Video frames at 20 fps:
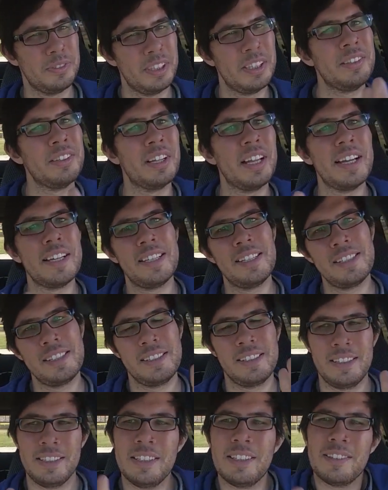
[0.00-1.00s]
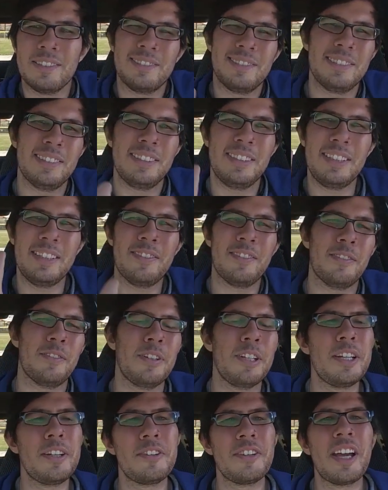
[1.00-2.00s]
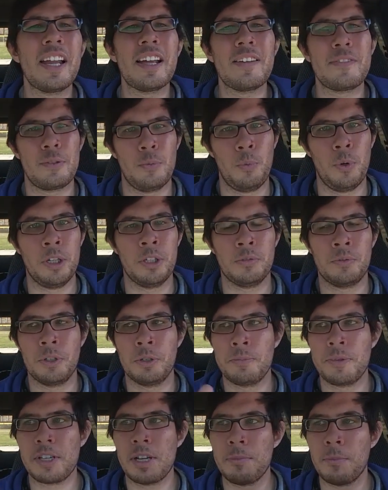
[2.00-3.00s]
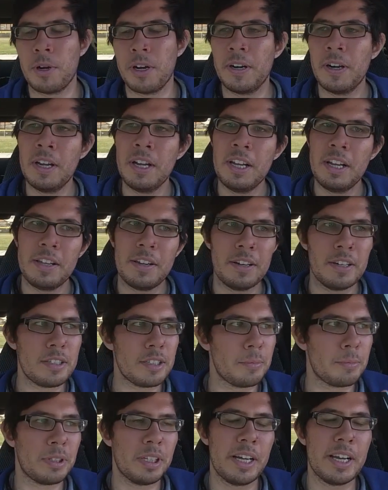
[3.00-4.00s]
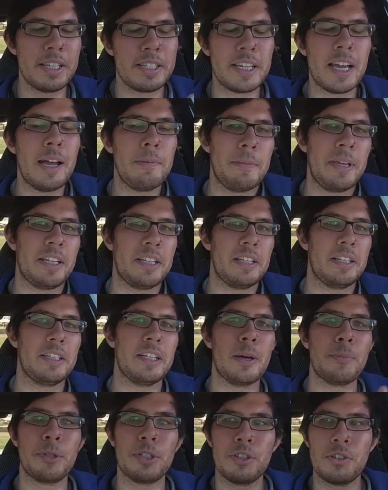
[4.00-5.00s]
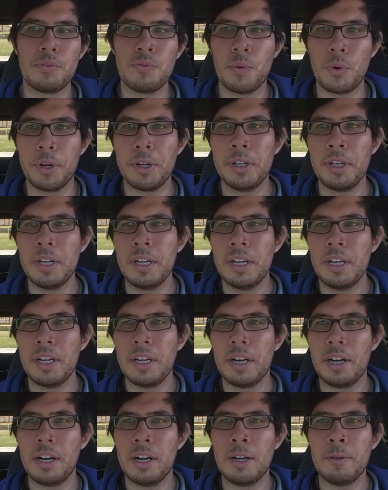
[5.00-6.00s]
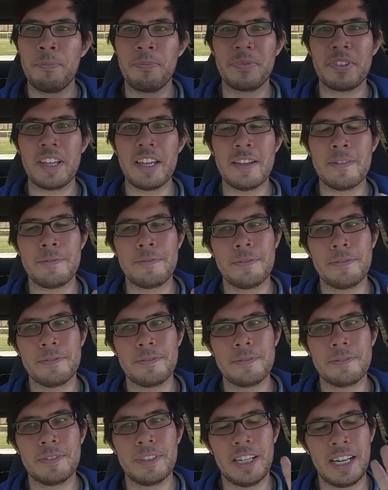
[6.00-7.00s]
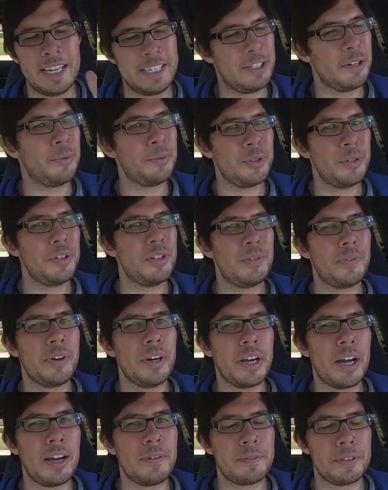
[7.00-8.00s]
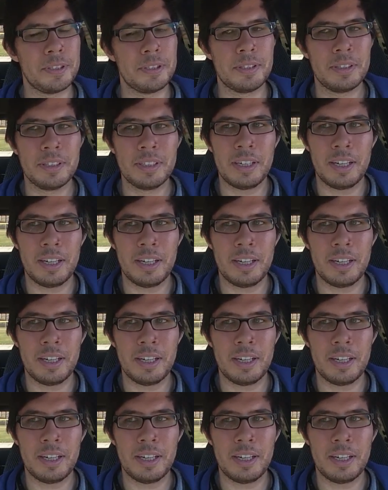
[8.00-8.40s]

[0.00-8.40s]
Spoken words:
unless you gotta have some wiggle room somewhere. There are some clients I make exceptions for. If I don't do this very often,